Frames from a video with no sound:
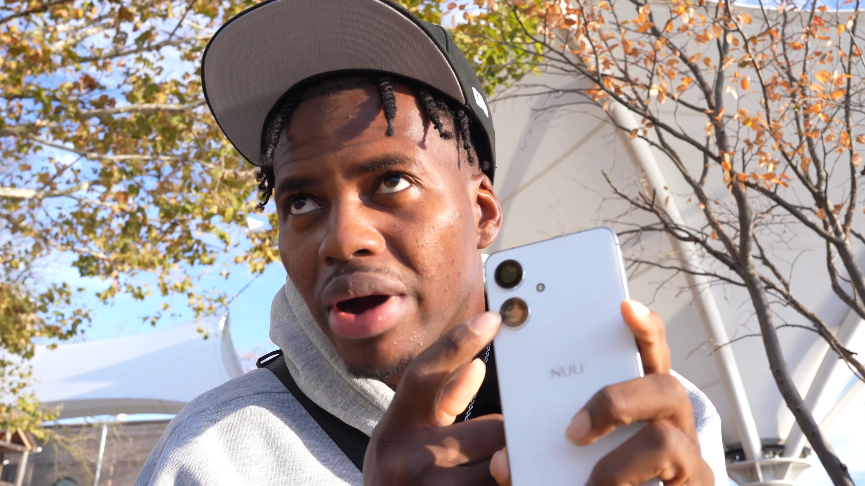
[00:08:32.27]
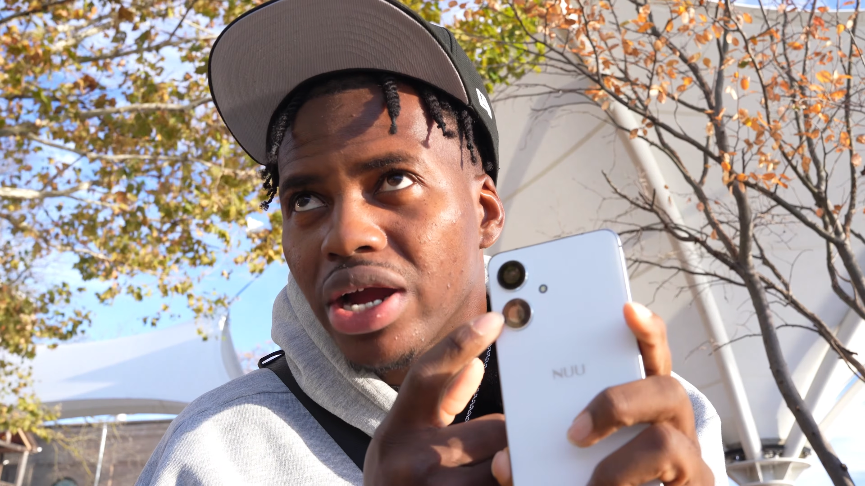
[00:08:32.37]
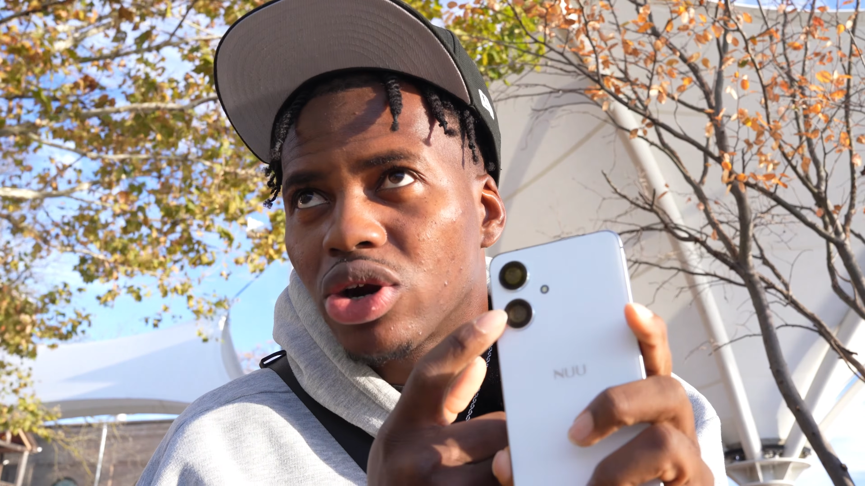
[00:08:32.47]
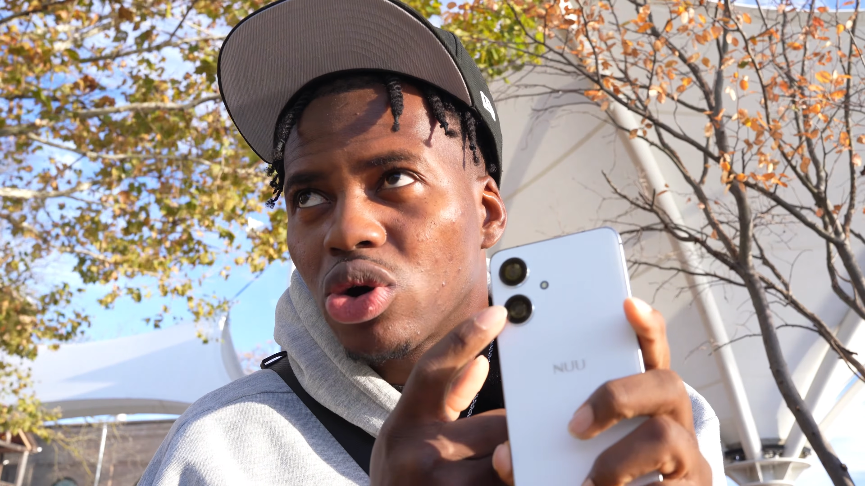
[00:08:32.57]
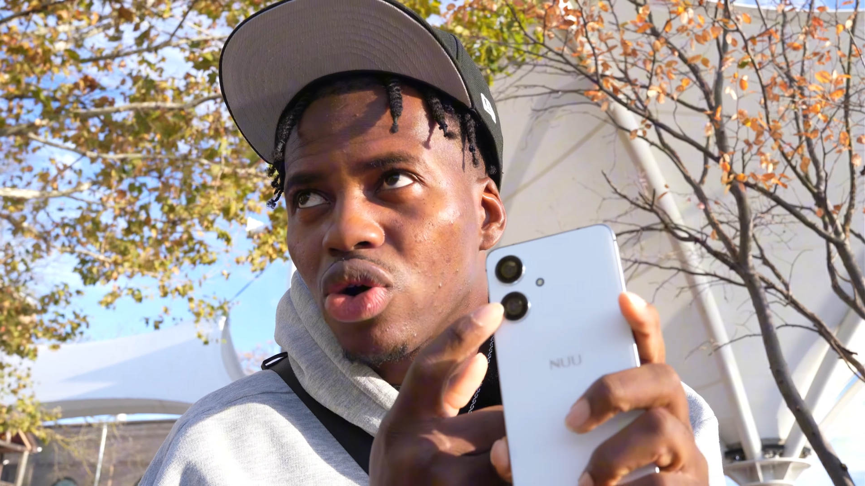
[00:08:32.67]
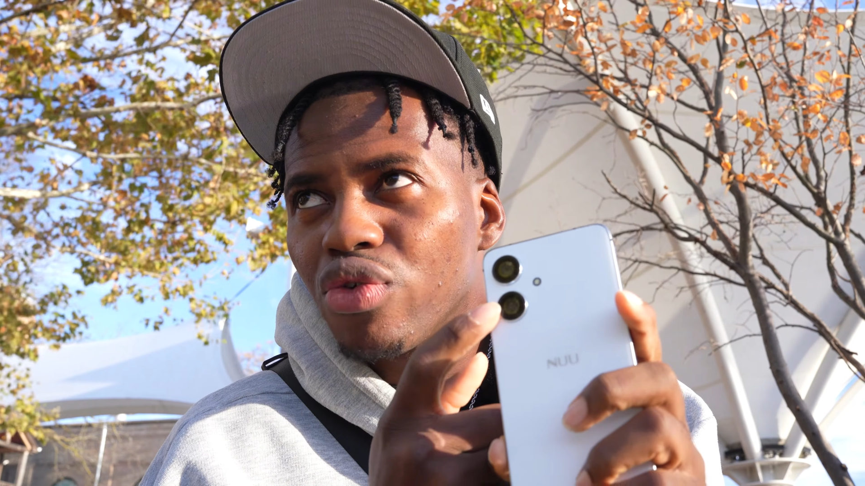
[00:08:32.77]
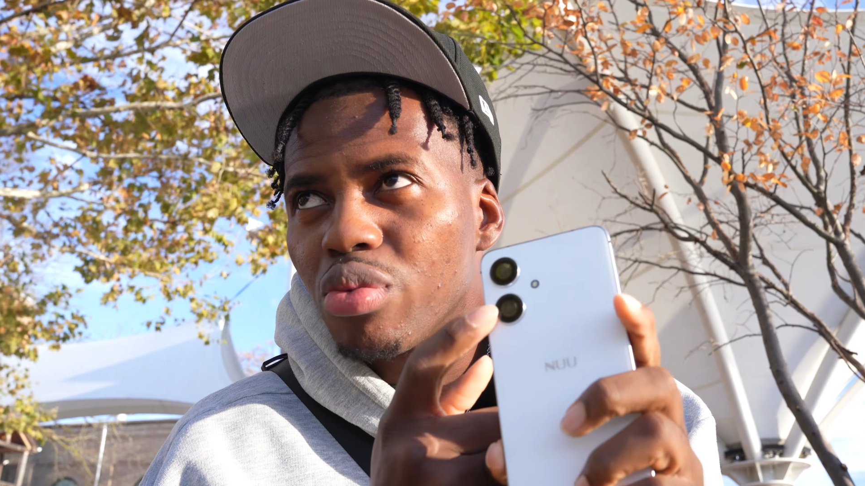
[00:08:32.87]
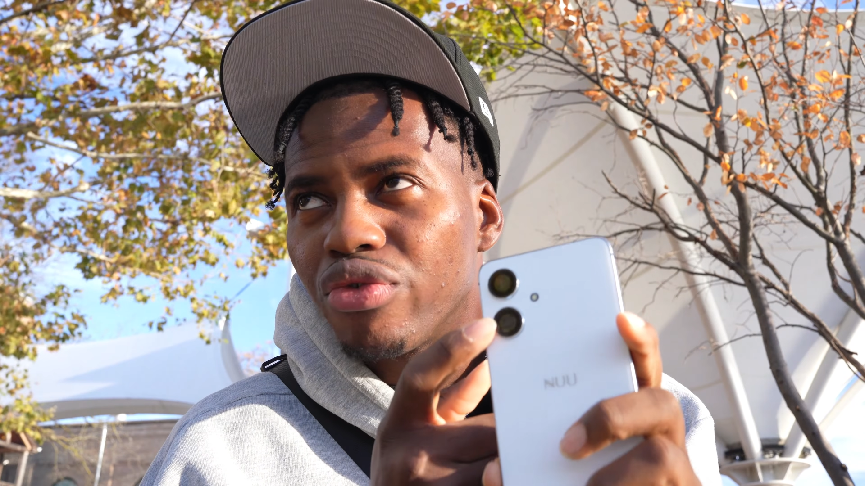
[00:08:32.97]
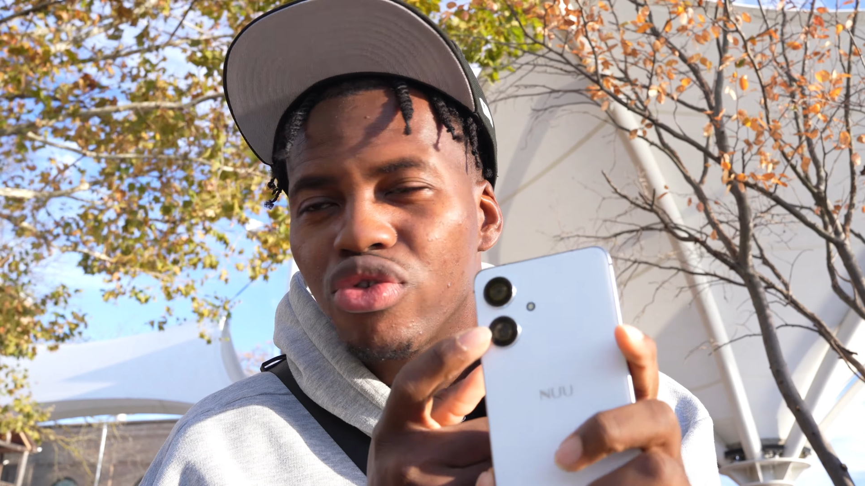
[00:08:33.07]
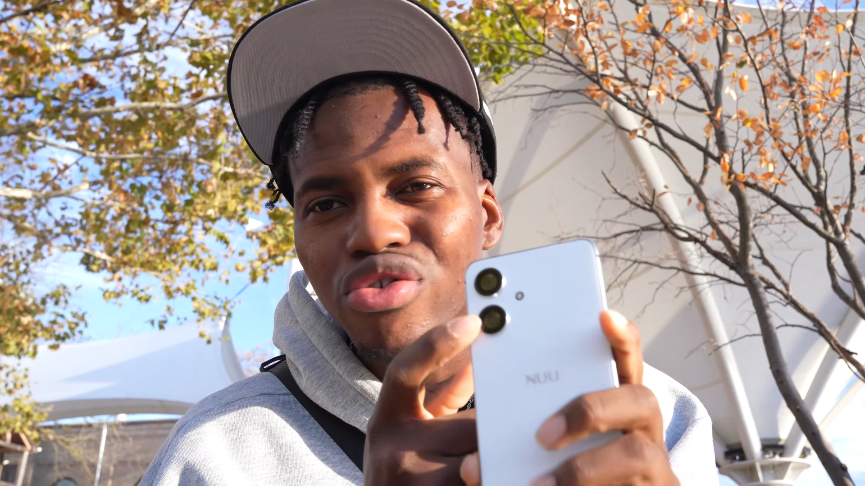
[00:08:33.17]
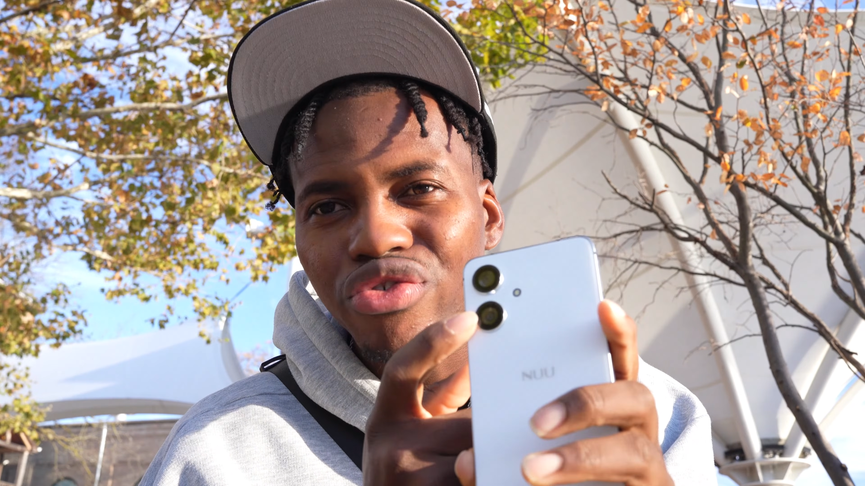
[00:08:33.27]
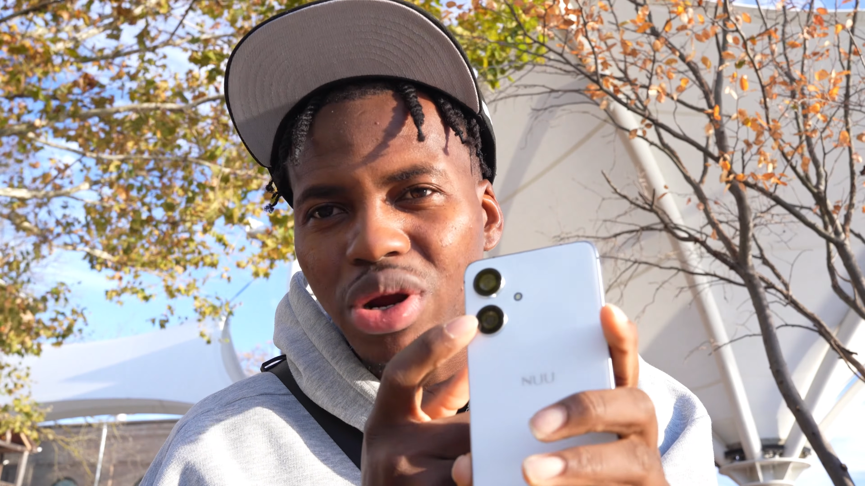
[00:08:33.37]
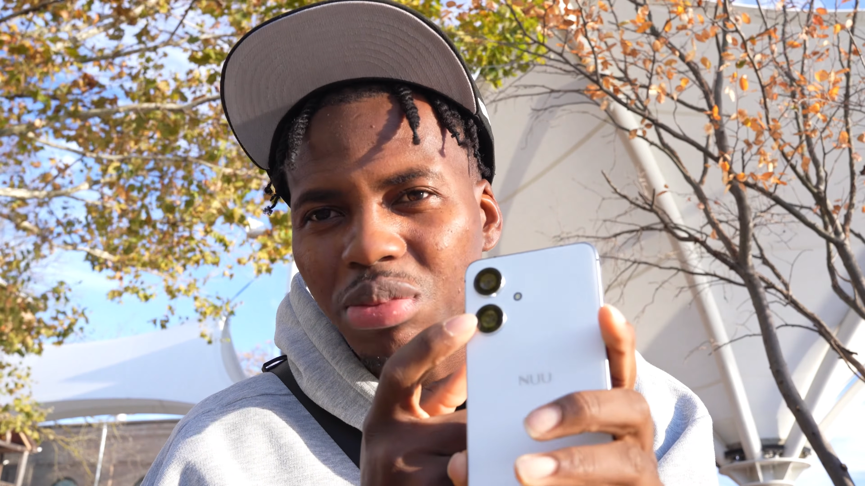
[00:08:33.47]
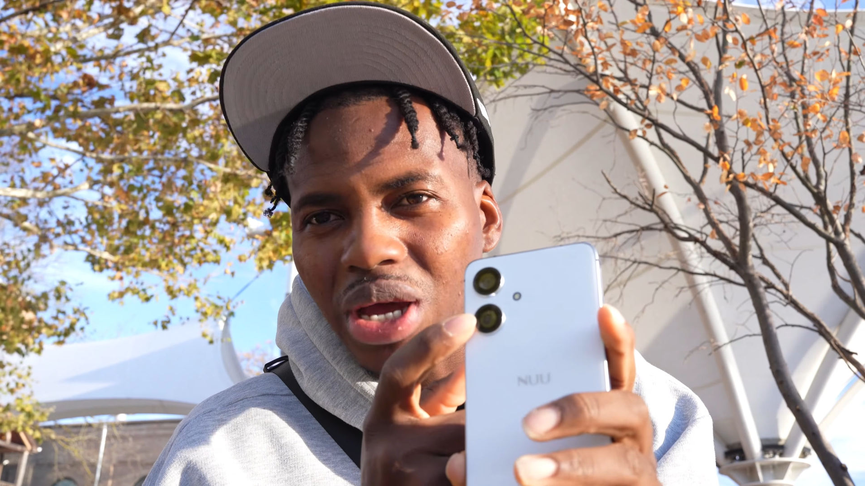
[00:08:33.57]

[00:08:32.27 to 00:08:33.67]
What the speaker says: micro full frame